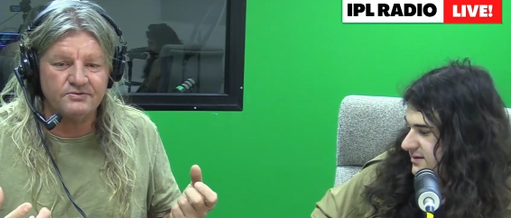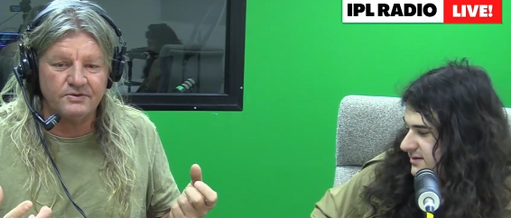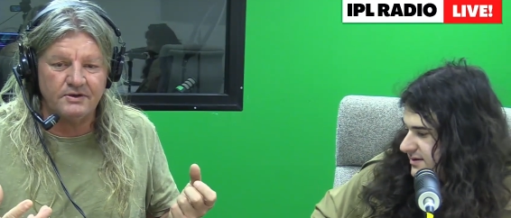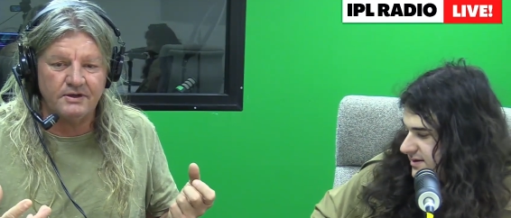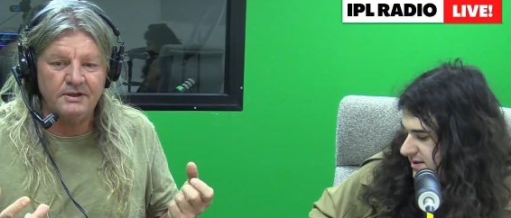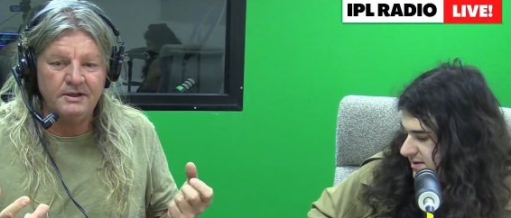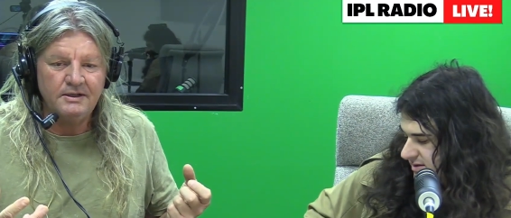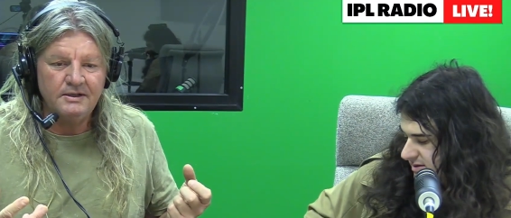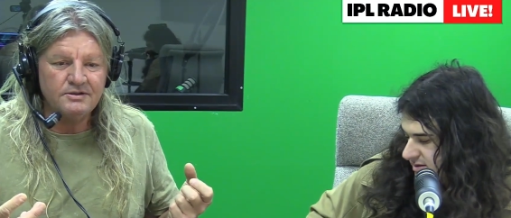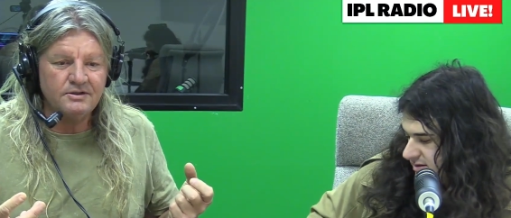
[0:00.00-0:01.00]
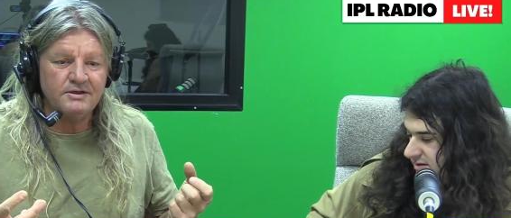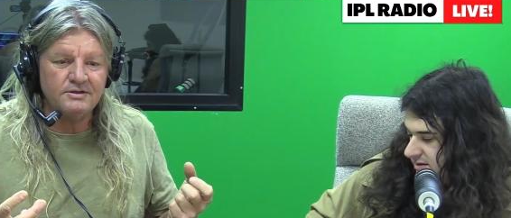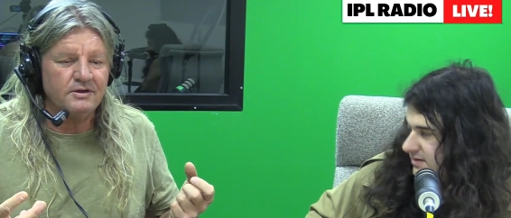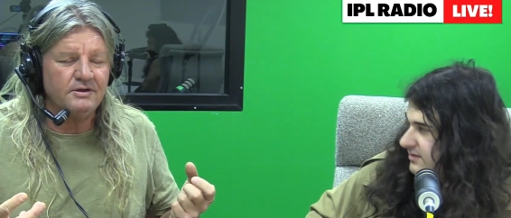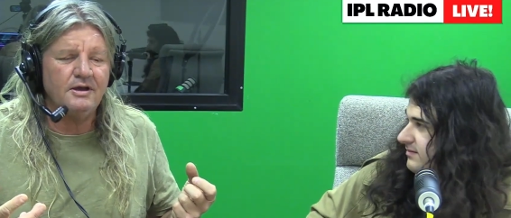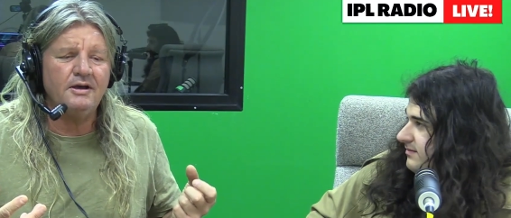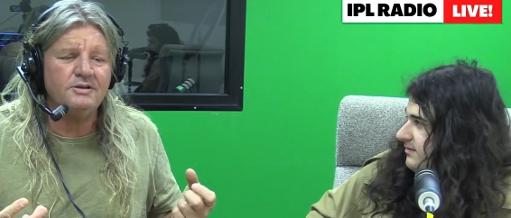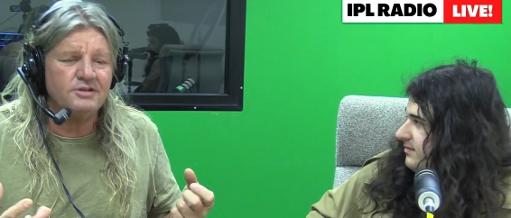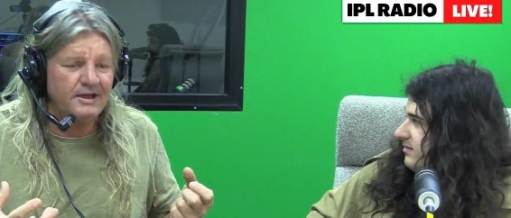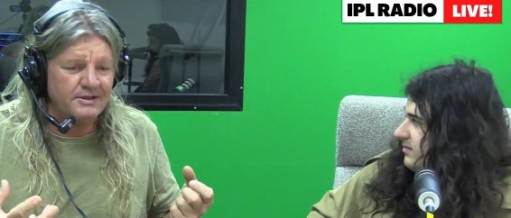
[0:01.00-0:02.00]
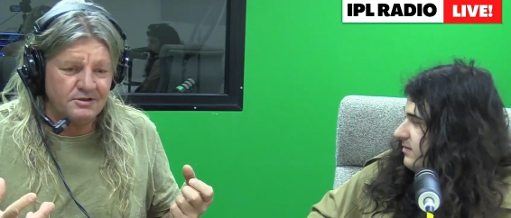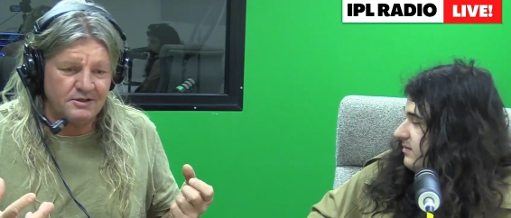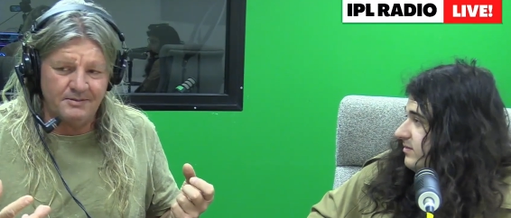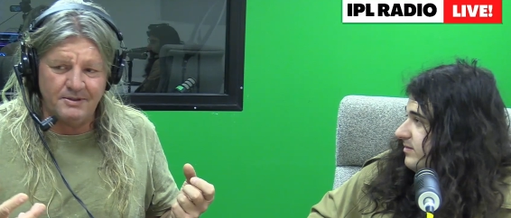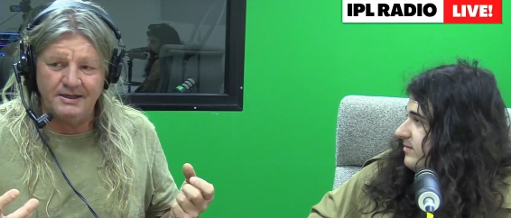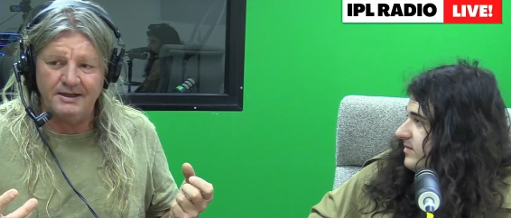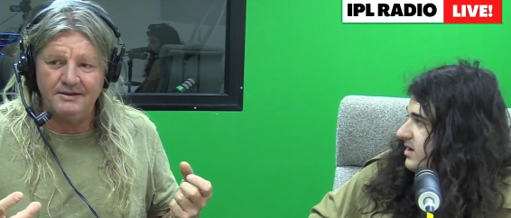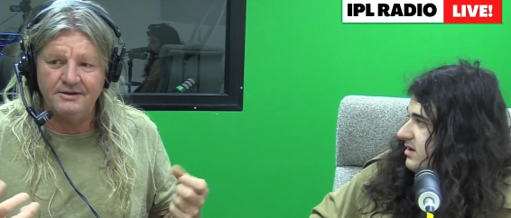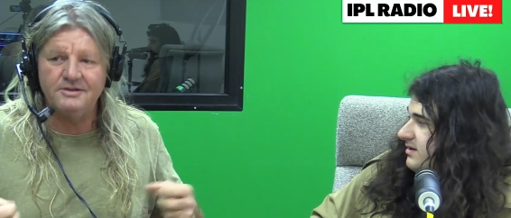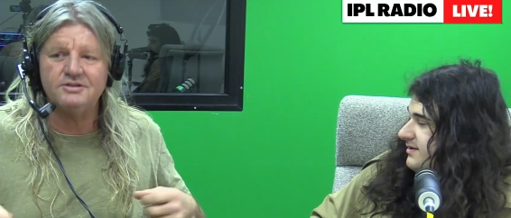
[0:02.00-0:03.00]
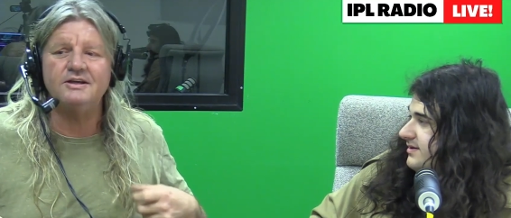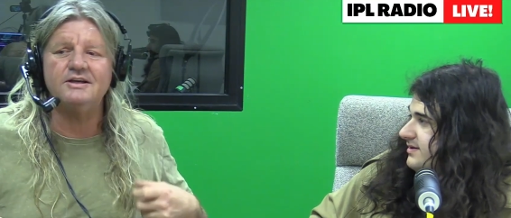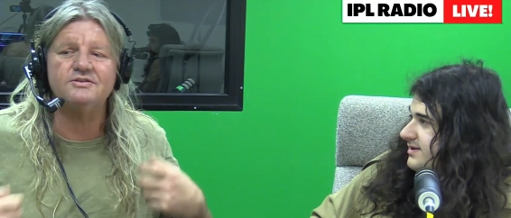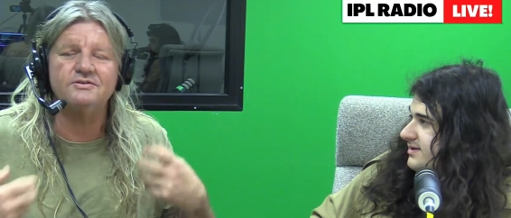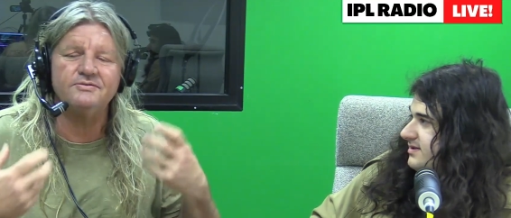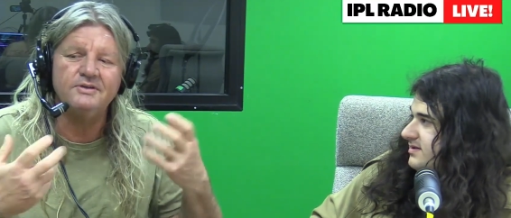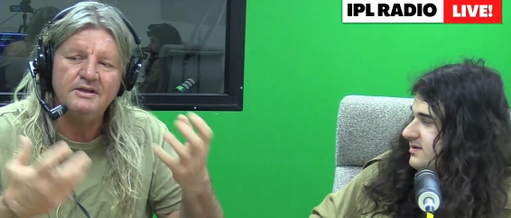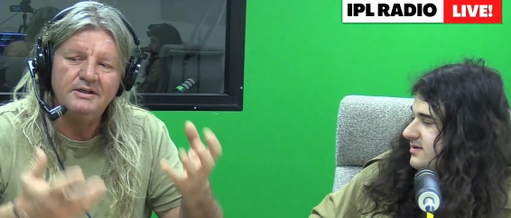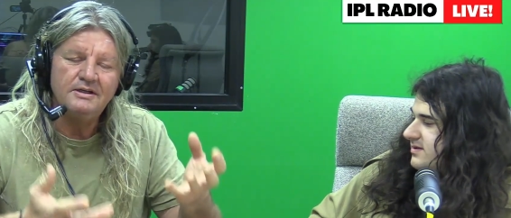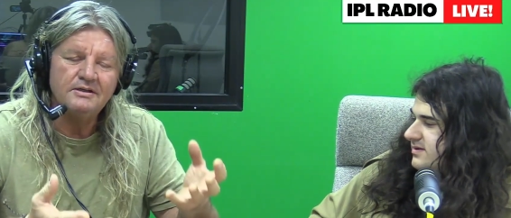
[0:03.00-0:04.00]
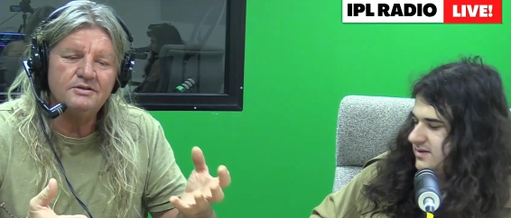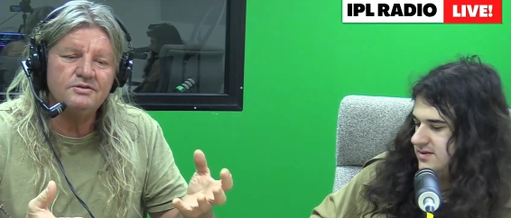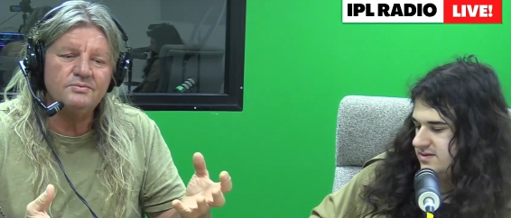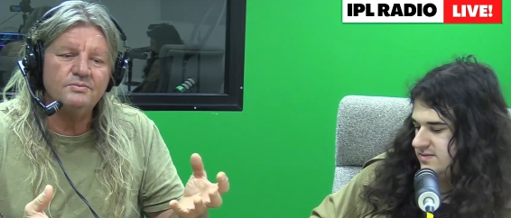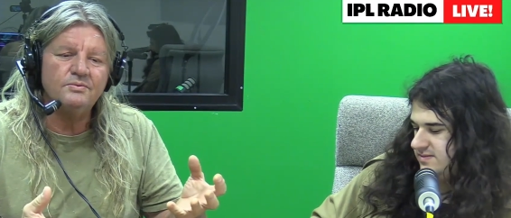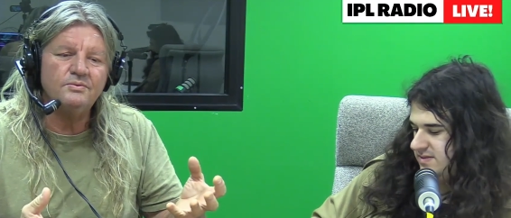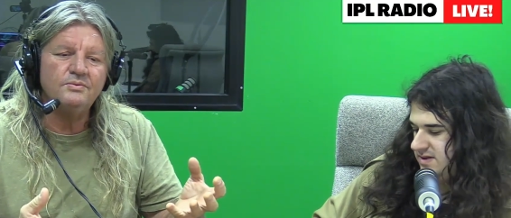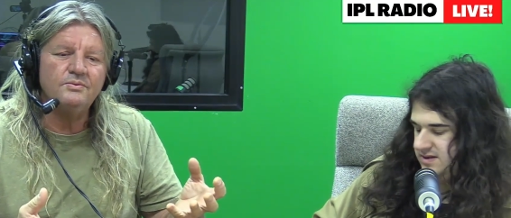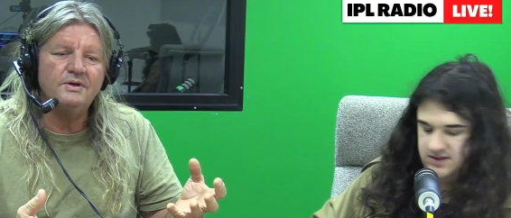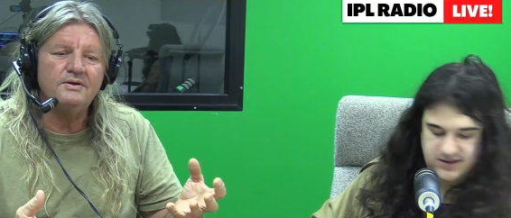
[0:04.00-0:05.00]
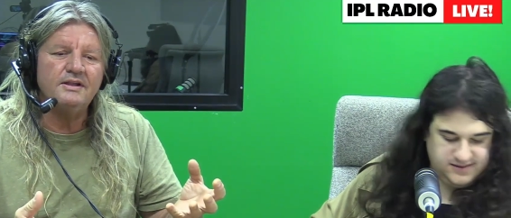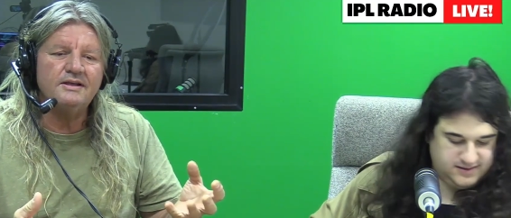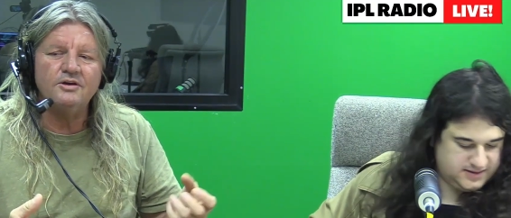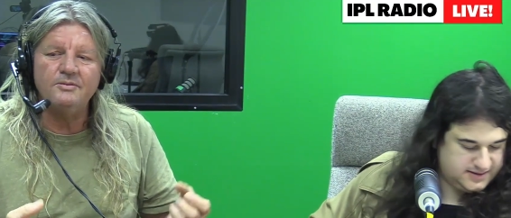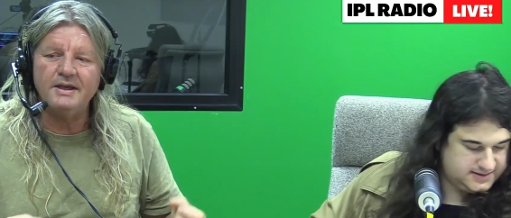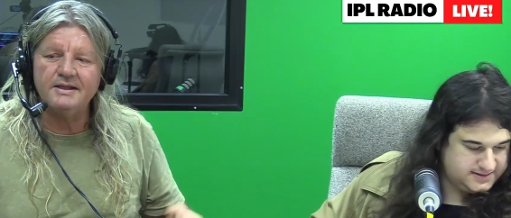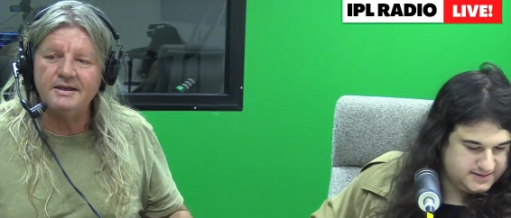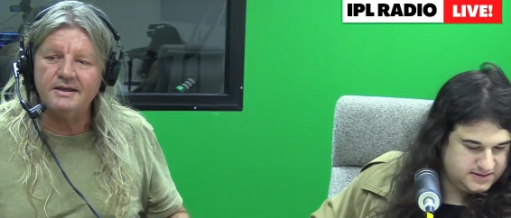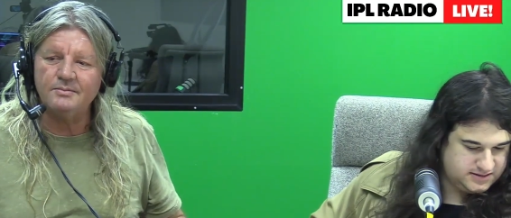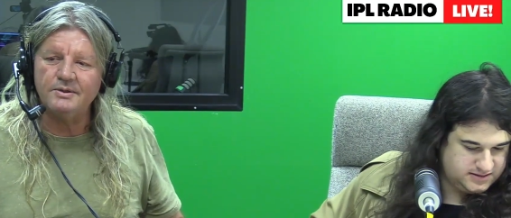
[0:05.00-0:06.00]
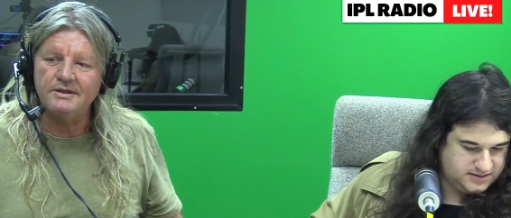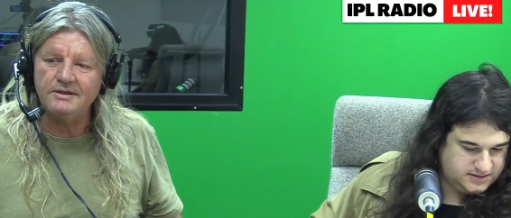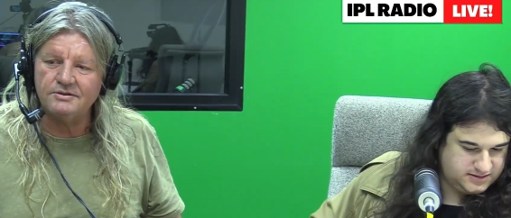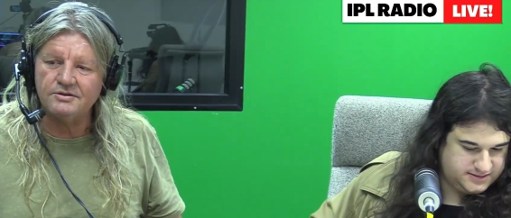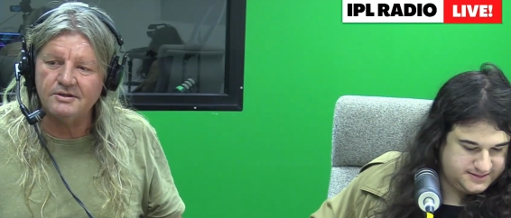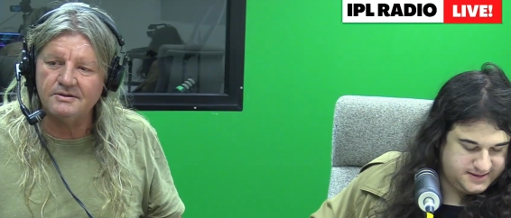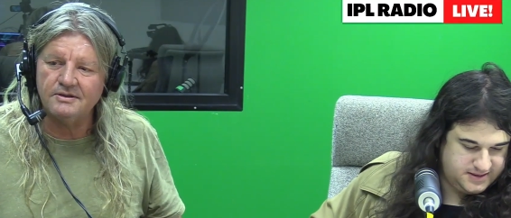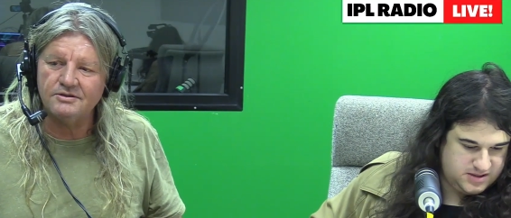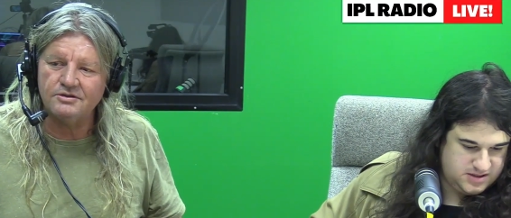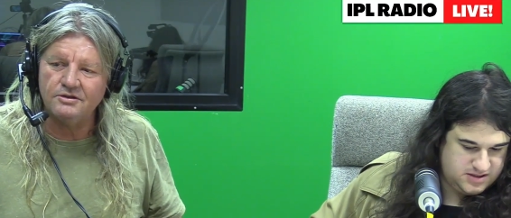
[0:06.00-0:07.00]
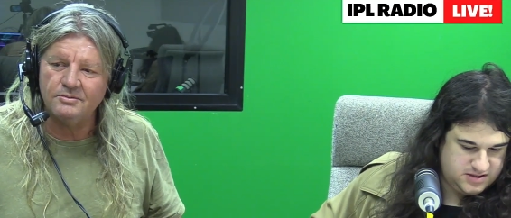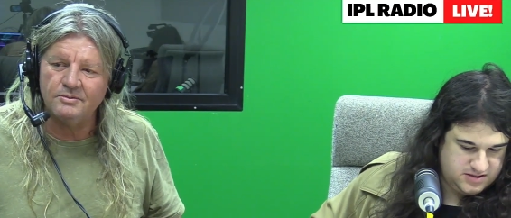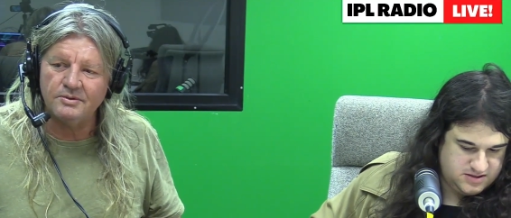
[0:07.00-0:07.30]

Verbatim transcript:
Speaker 1: for it. So then it's got no chance of coming out, mm. no chance of, because mm. we're electromagnetic beings okay. as human